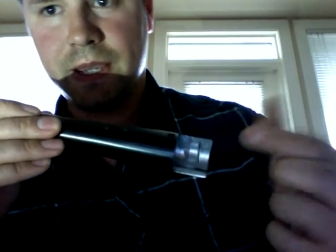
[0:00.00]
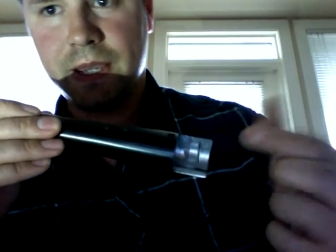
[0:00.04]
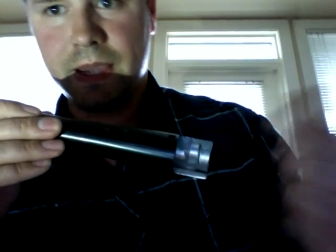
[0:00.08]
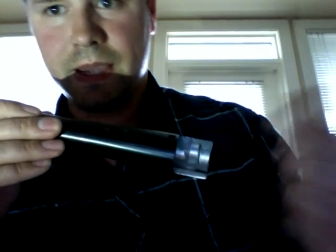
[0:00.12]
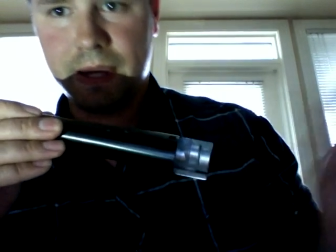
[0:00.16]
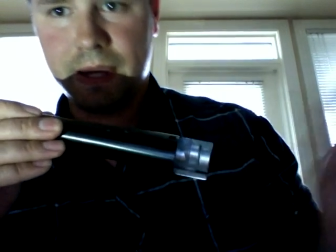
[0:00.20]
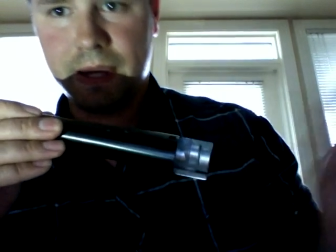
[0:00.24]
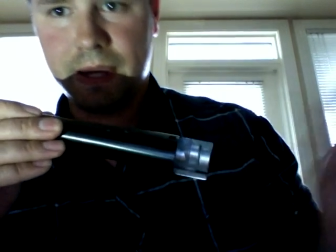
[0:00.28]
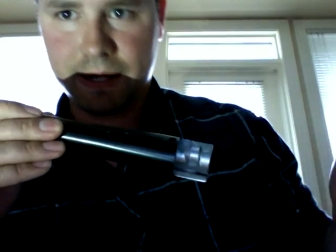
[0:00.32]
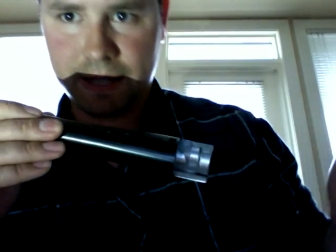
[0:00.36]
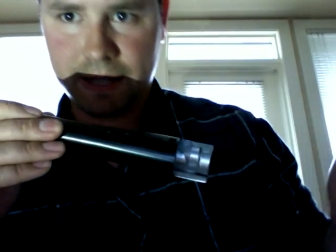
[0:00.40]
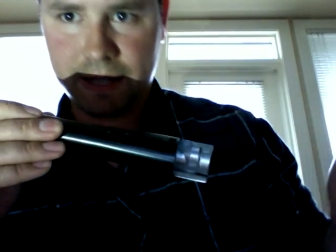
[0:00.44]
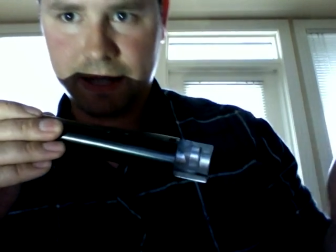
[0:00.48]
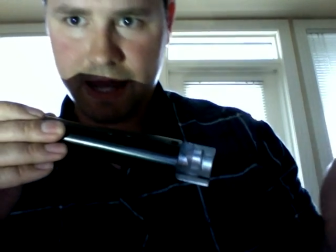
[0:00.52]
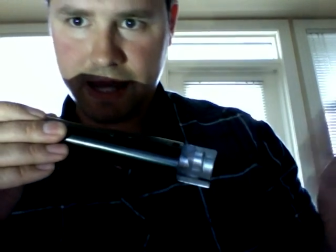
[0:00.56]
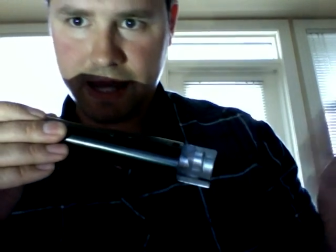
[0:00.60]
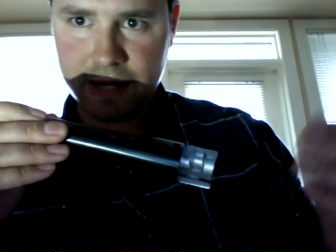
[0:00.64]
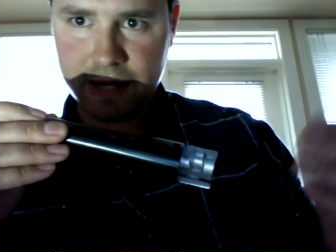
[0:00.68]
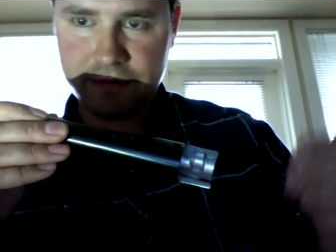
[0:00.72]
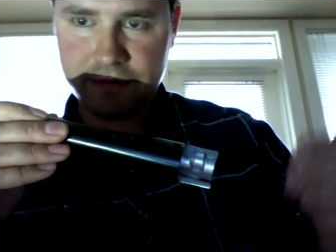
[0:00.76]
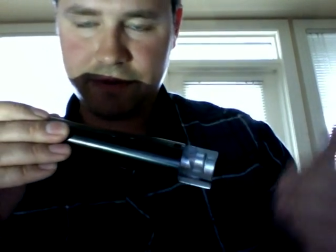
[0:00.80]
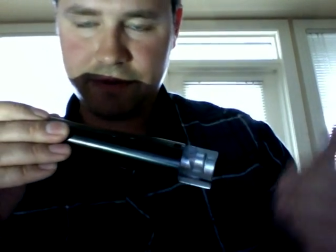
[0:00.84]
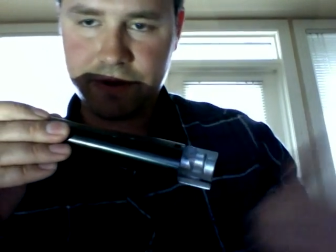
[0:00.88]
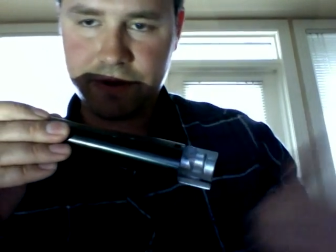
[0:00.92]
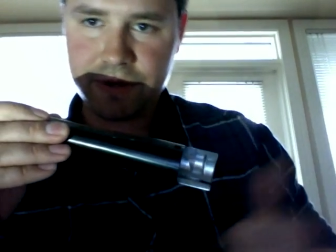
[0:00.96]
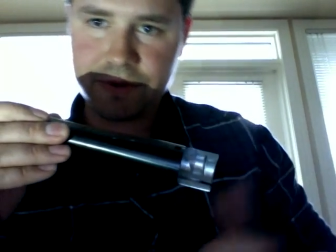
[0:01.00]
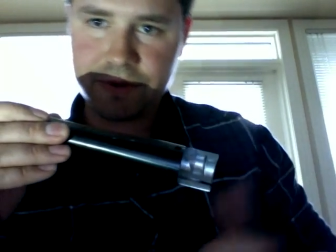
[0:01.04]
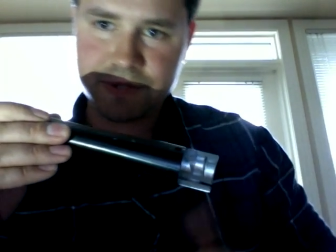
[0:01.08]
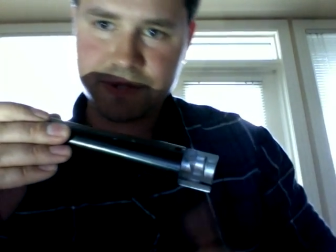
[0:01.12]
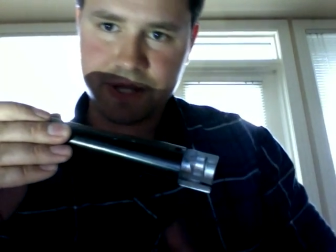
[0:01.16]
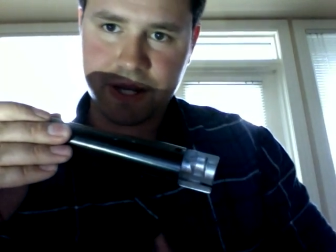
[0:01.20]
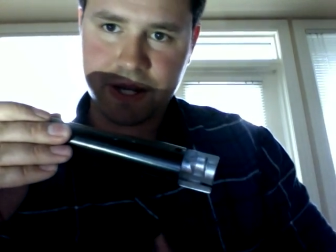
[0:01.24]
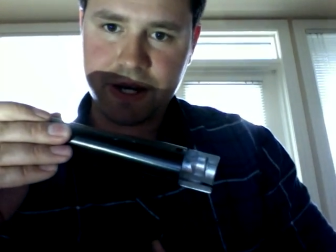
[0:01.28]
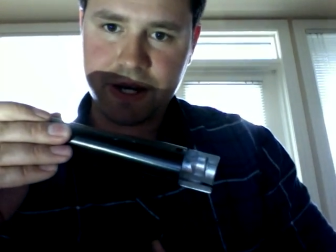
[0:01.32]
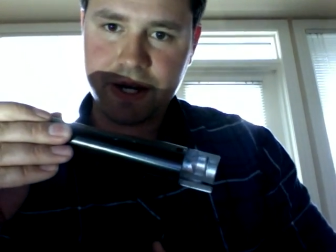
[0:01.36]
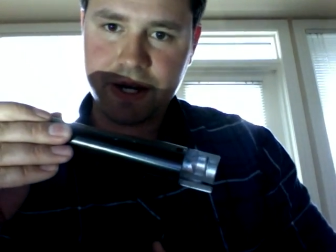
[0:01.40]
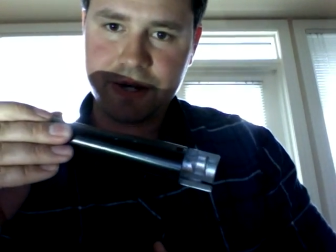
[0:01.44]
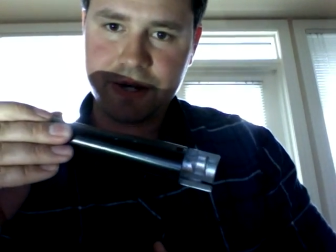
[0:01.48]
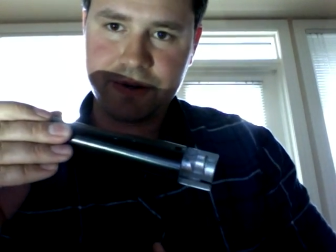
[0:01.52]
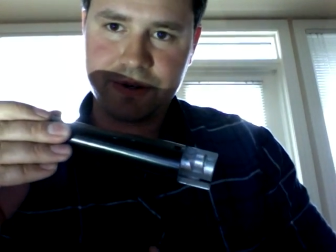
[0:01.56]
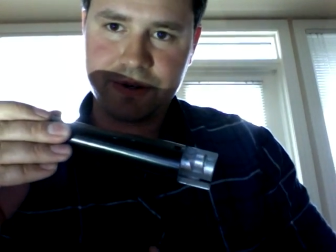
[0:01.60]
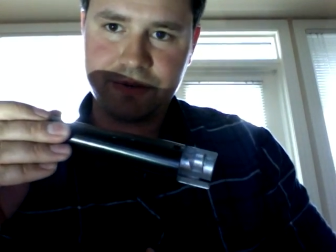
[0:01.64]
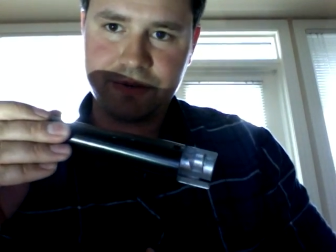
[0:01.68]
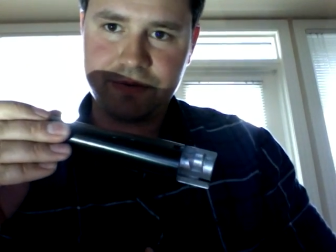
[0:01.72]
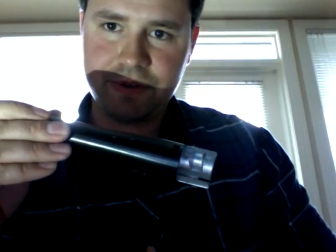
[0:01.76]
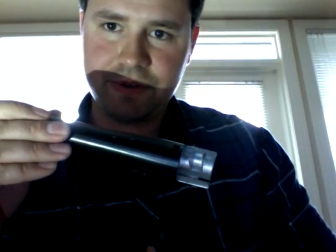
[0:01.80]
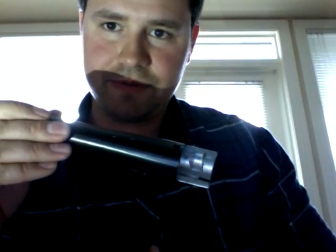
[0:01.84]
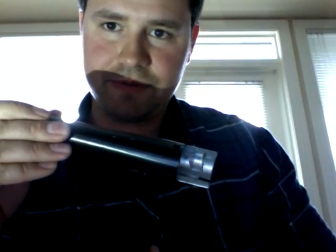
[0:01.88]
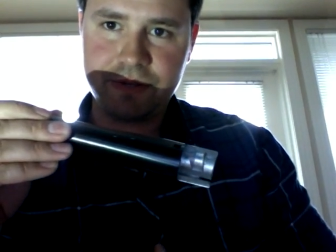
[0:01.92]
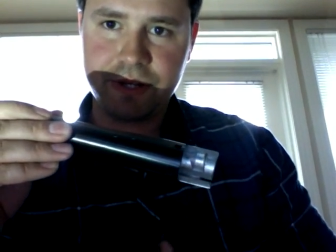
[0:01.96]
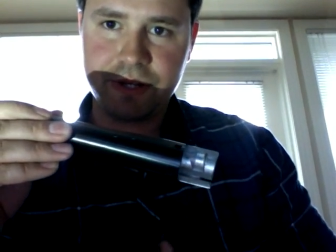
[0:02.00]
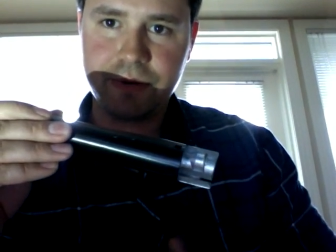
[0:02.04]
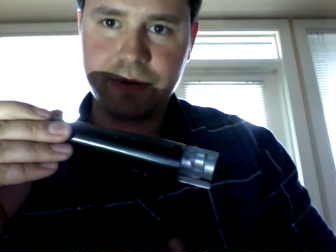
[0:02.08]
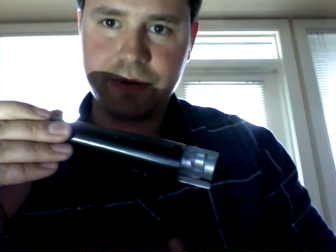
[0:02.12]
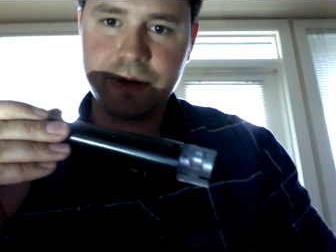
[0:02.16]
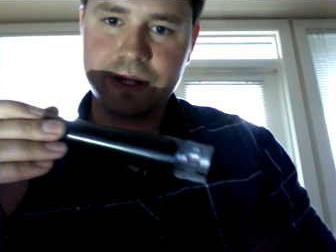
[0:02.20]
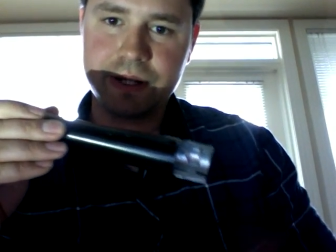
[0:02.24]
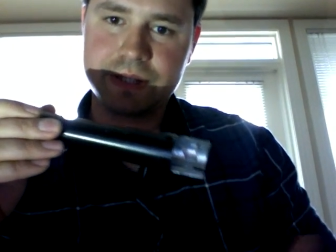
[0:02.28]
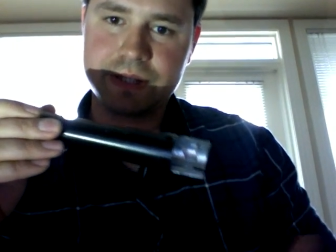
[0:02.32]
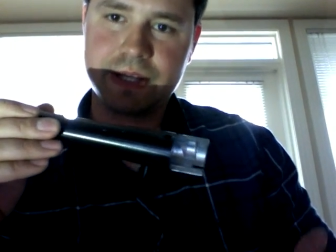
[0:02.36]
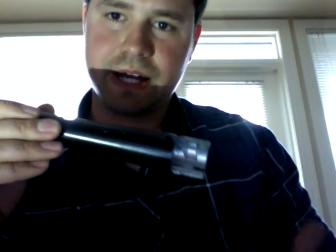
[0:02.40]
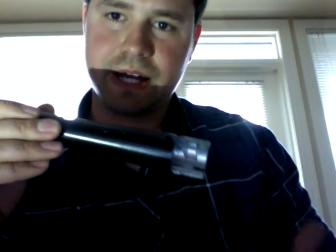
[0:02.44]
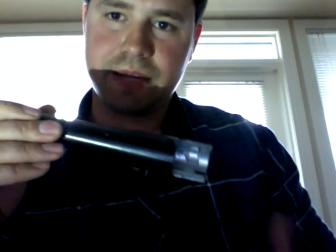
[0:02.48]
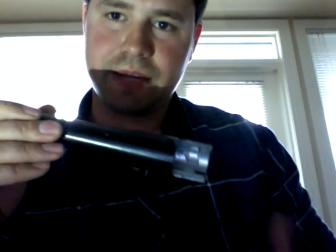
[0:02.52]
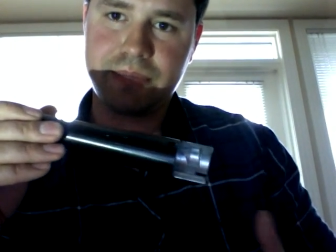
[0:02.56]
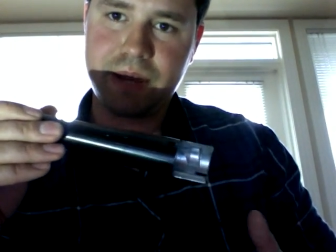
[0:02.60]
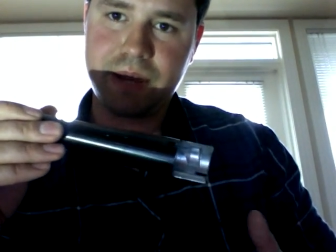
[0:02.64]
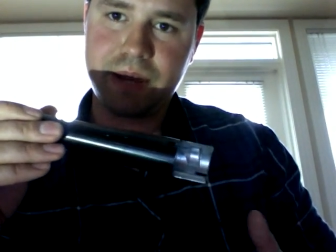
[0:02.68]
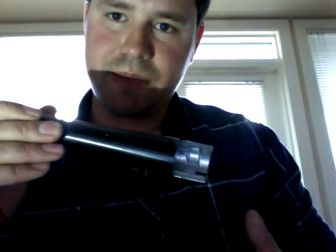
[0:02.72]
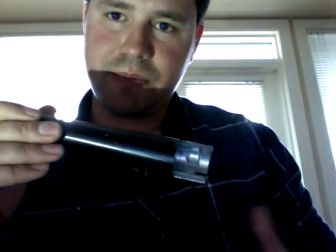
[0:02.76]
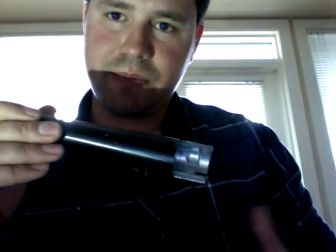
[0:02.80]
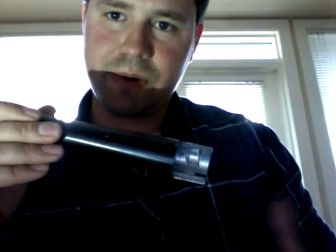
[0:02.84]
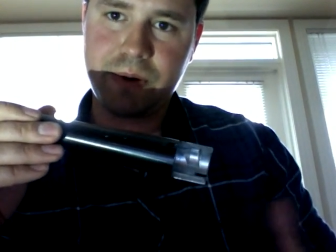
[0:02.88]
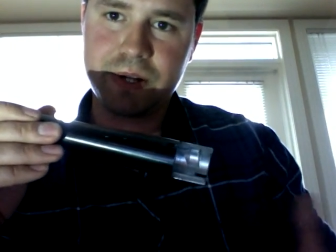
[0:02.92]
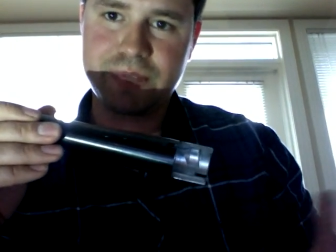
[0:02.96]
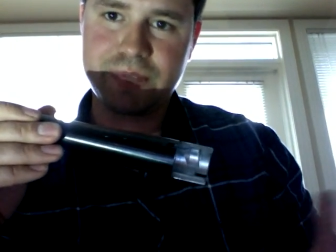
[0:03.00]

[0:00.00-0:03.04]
And again, if you're using 150 grit sandpaper,